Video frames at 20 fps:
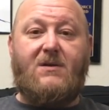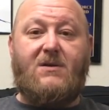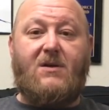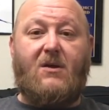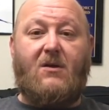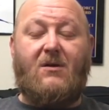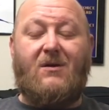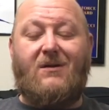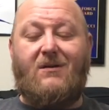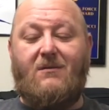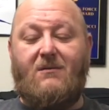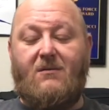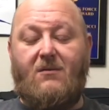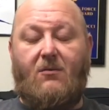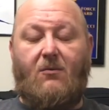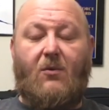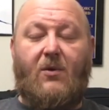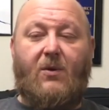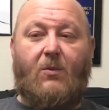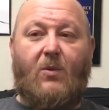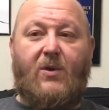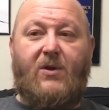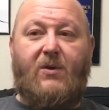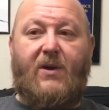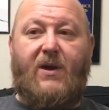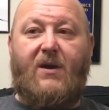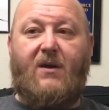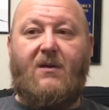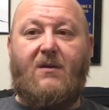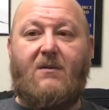So when
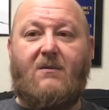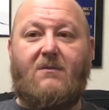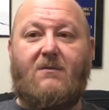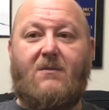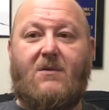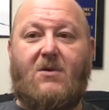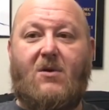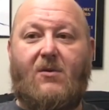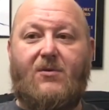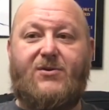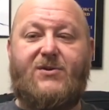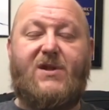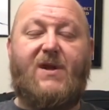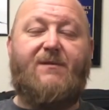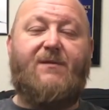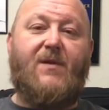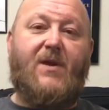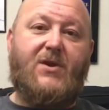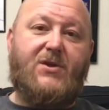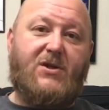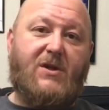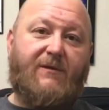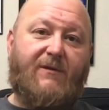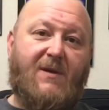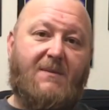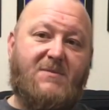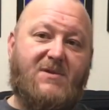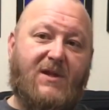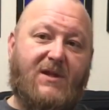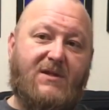you hear Colt's definition
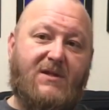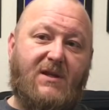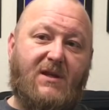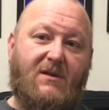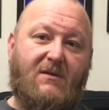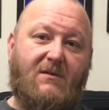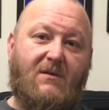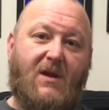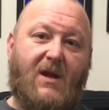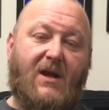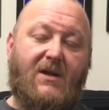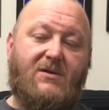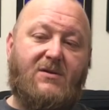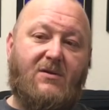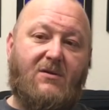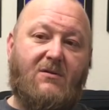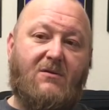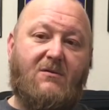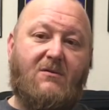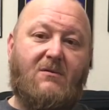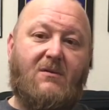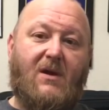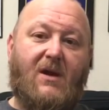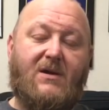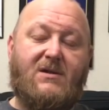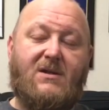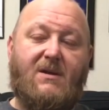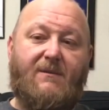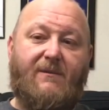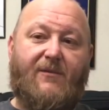of M16A2,
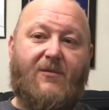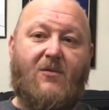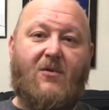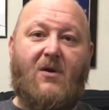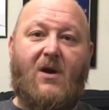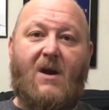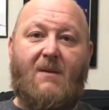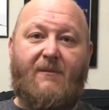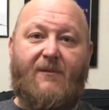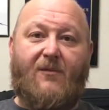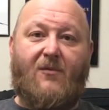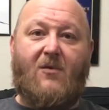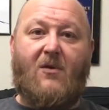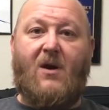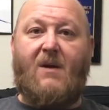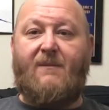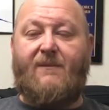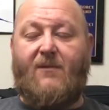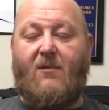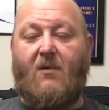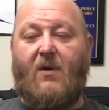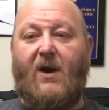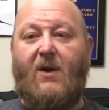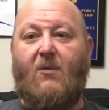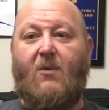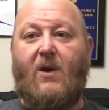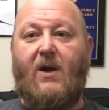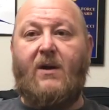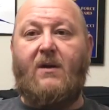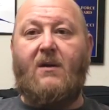XM4, M4,
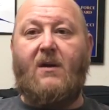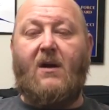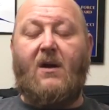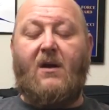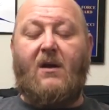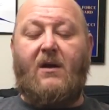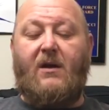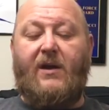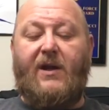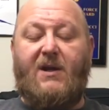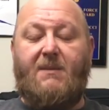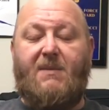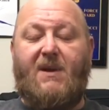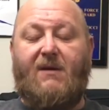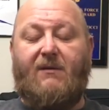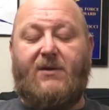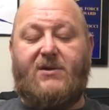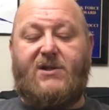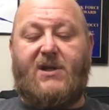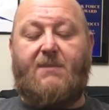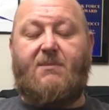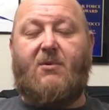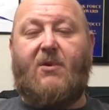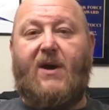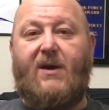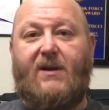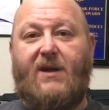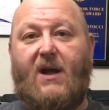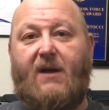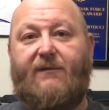M4A1, you need to be able to
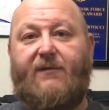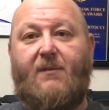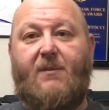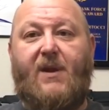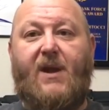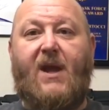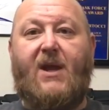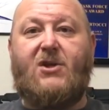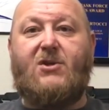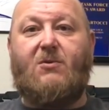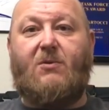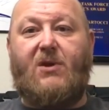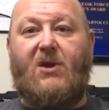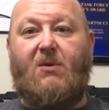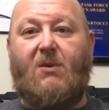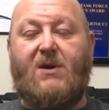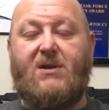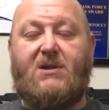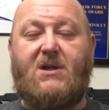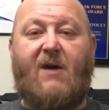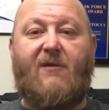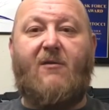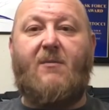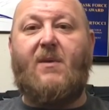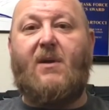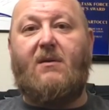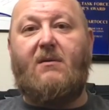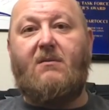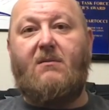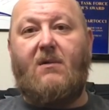separate that from the actual U.S.
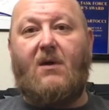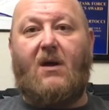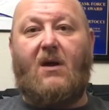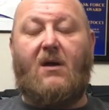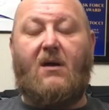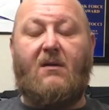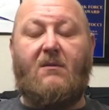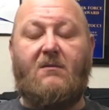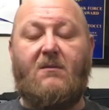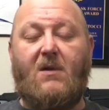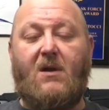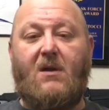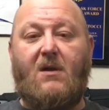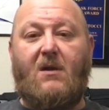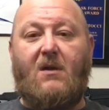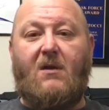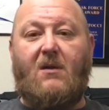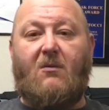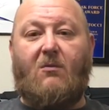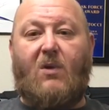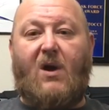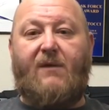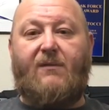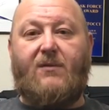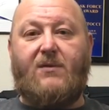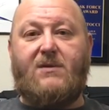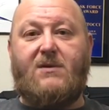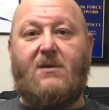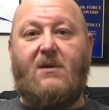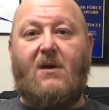government
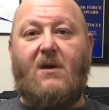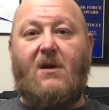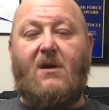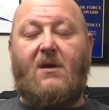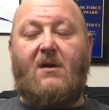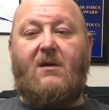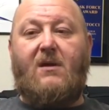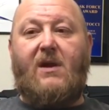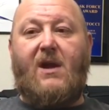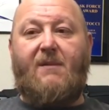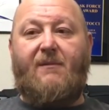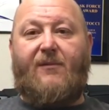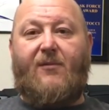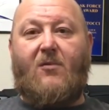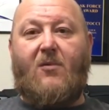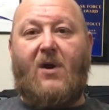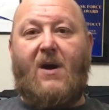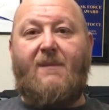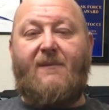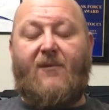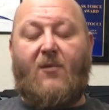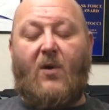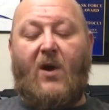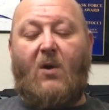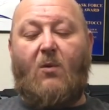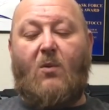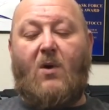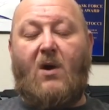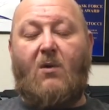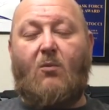rifles. The M4,
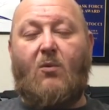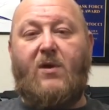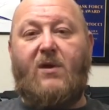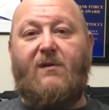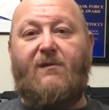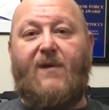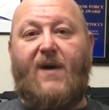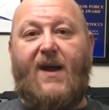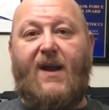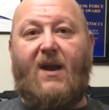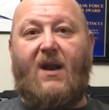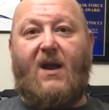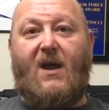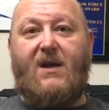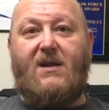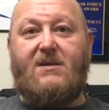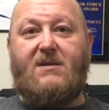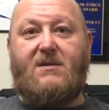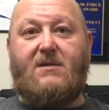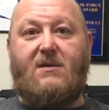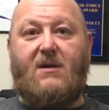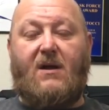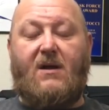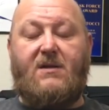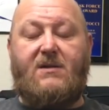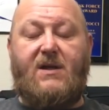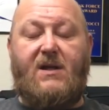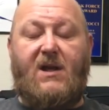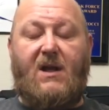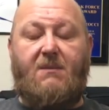M4A1 were the finalized
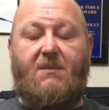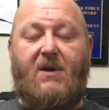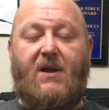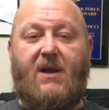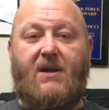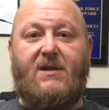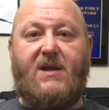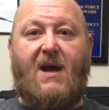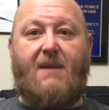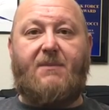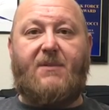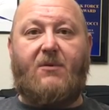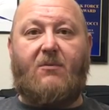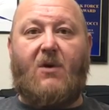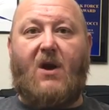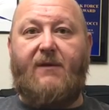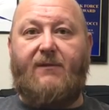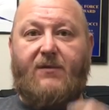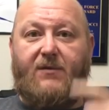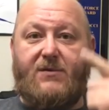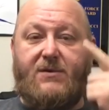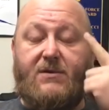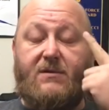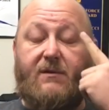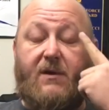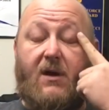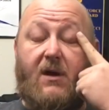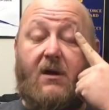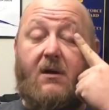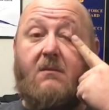TDP adopted
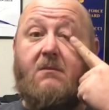rifles